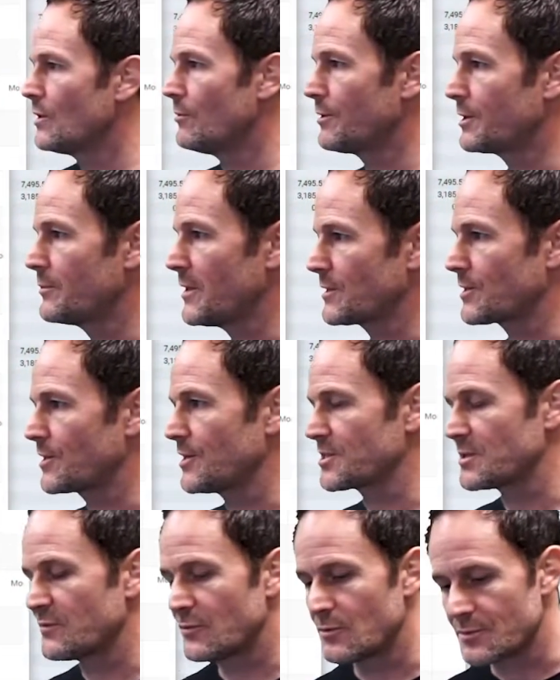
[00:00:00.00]
want to come back to
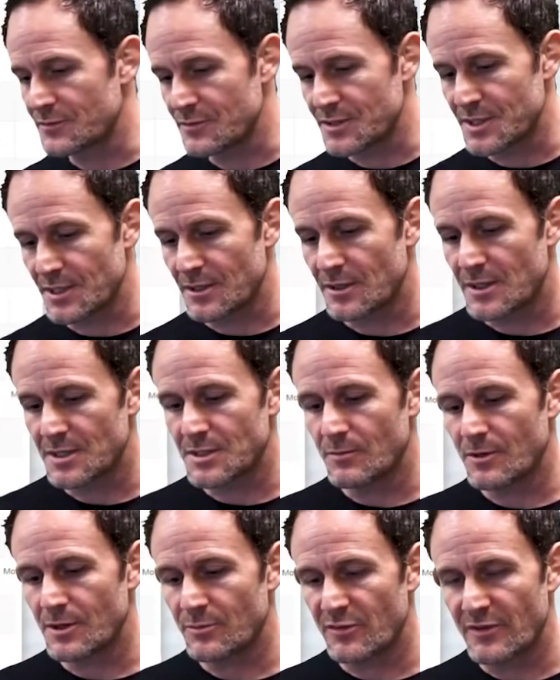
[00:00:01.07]
custom forms for a second because I
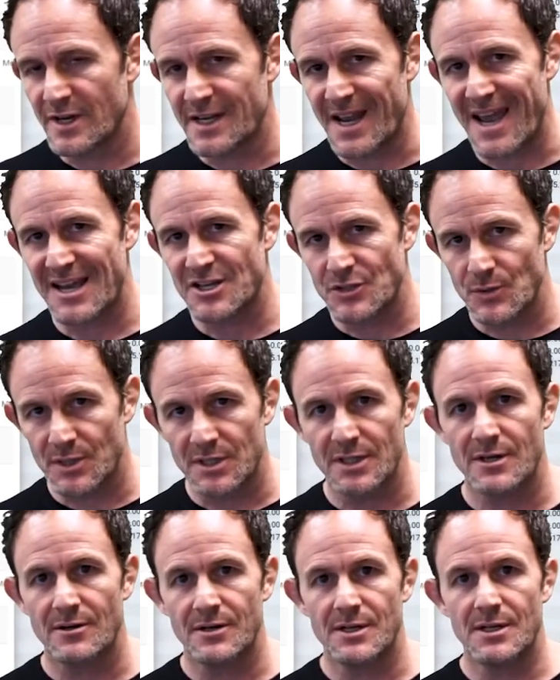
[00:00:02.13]
want to provide extra
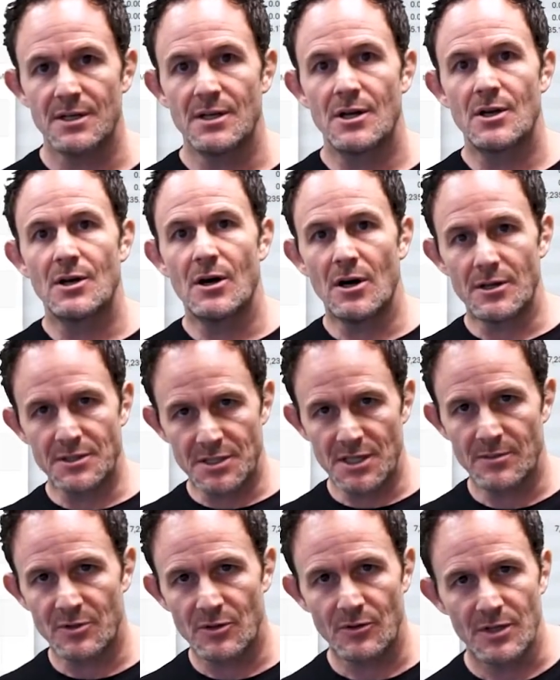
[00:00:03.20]
clarity on
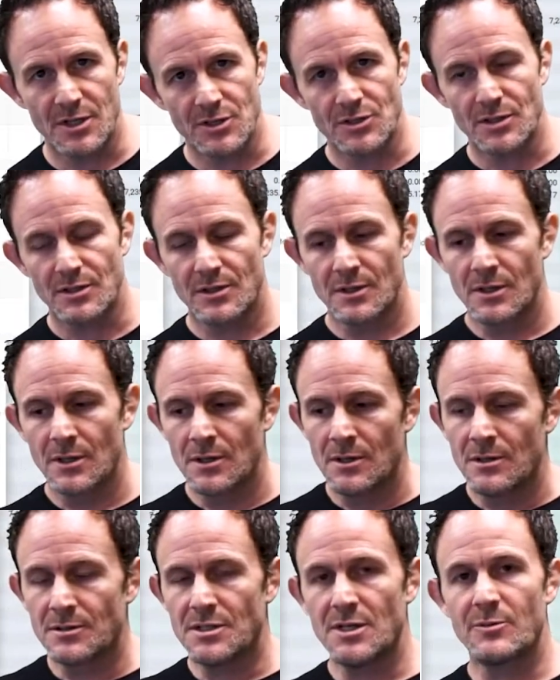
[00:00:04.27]
team cohesion.
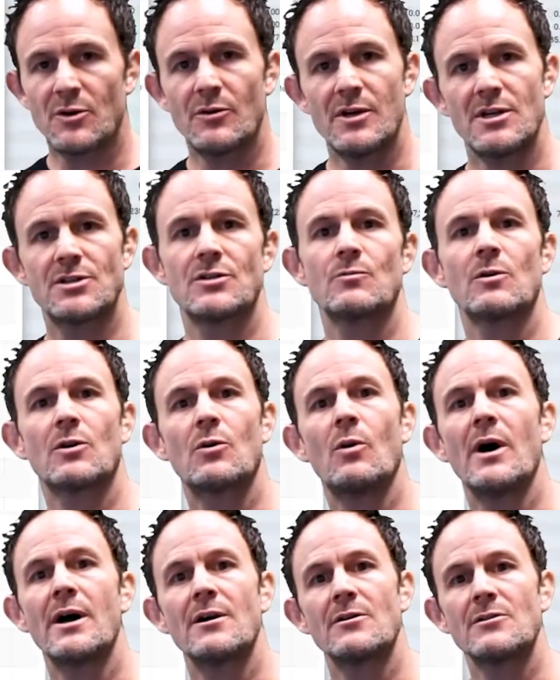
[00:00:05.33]
Team cohesion
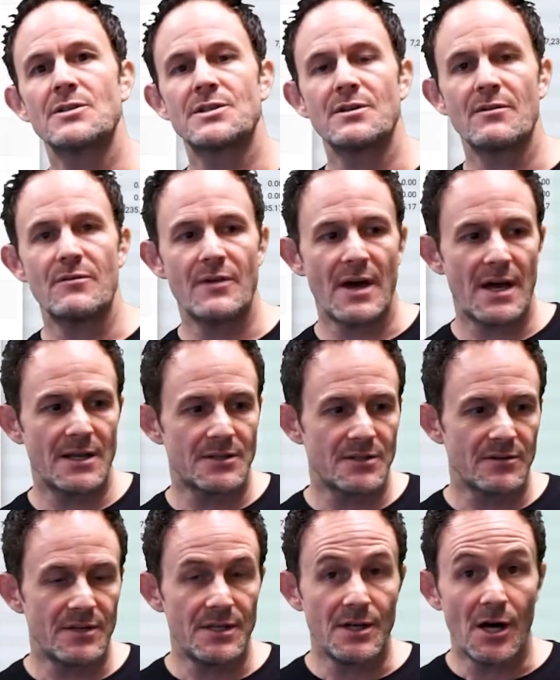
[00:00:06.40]
requires that
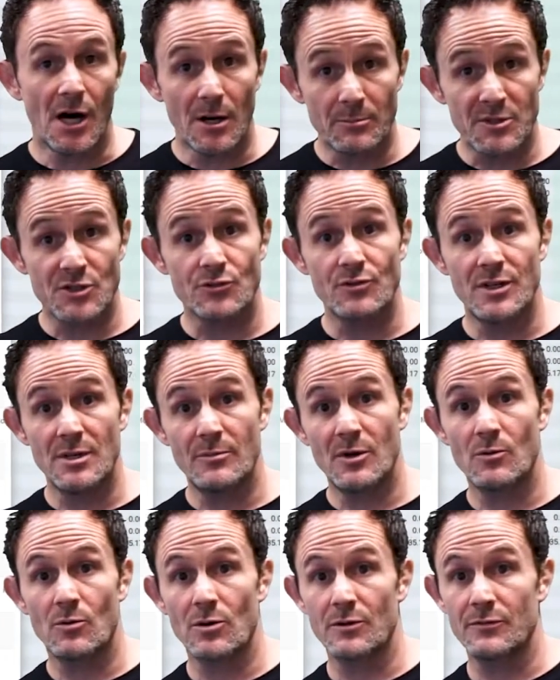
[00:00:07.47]
the upstream
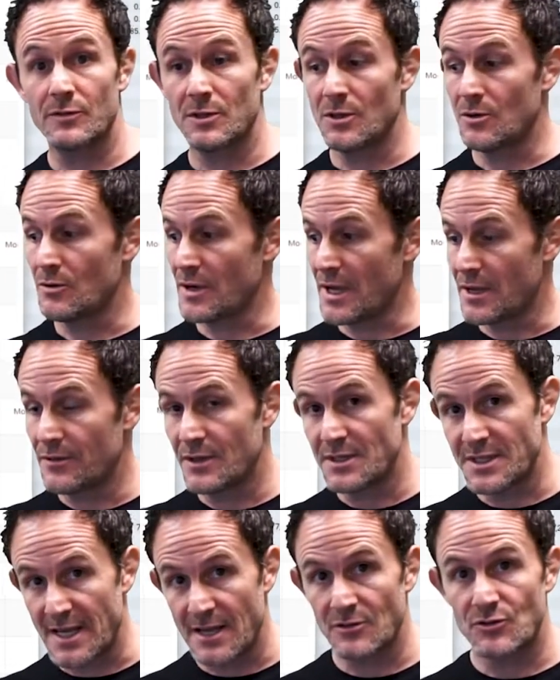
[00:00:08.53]
workflow and the
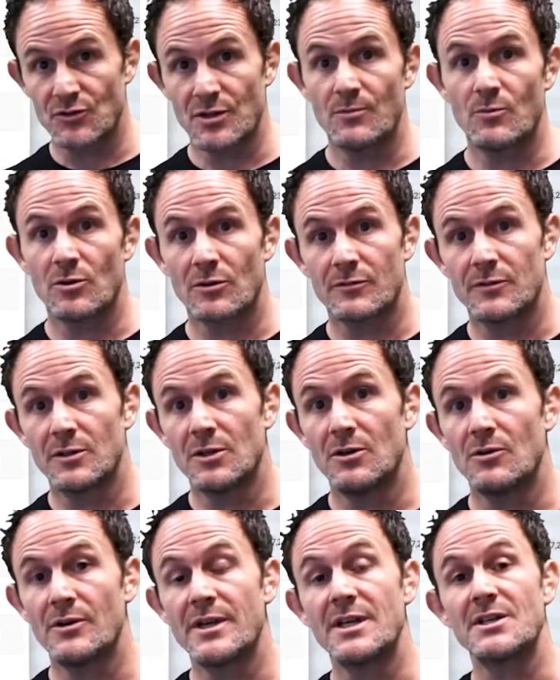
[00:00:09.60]
downstream
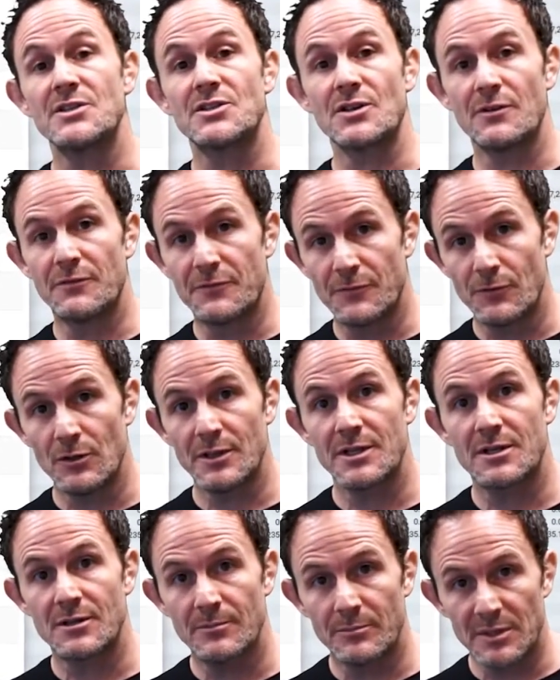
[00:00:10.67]
workflow is fully
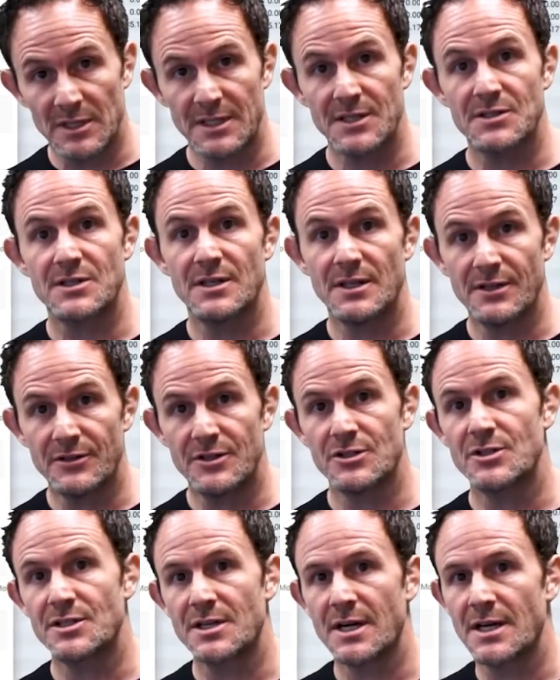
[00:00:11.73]
complete and
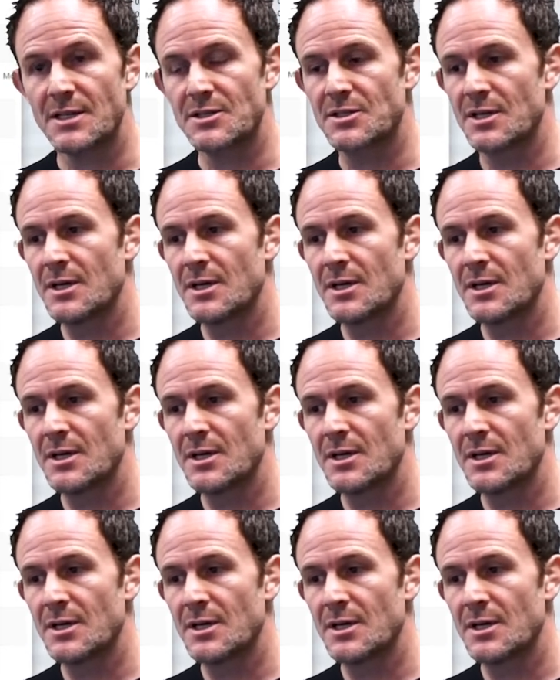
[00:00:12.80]
digitized.